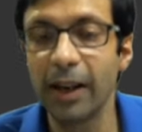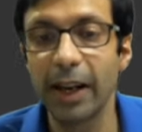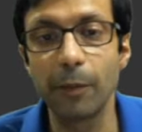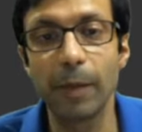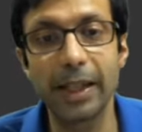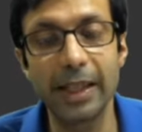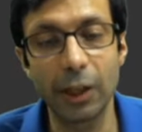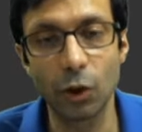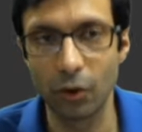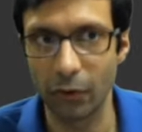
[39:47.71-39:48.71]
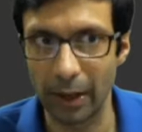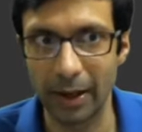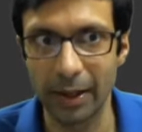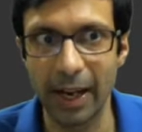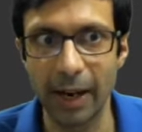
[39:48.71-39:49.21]
it might take you
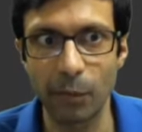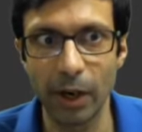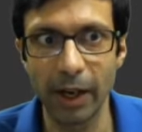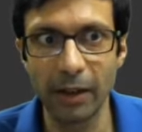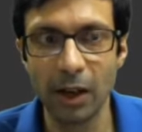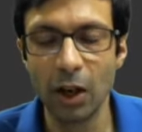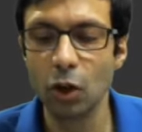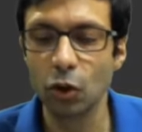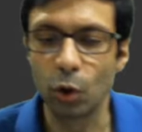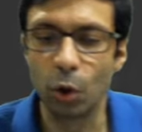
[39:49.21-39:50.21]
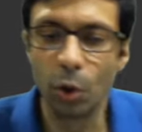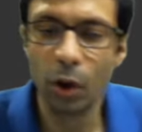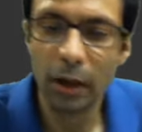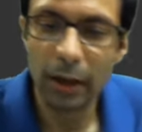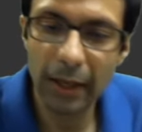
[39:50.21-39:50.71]
time, right?
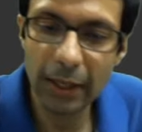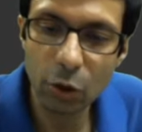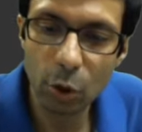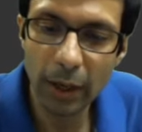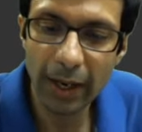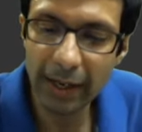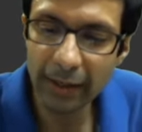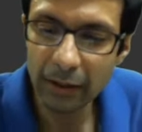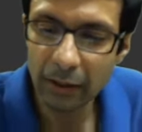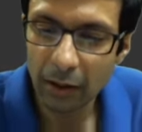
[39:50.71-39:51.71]
So let's go ahead and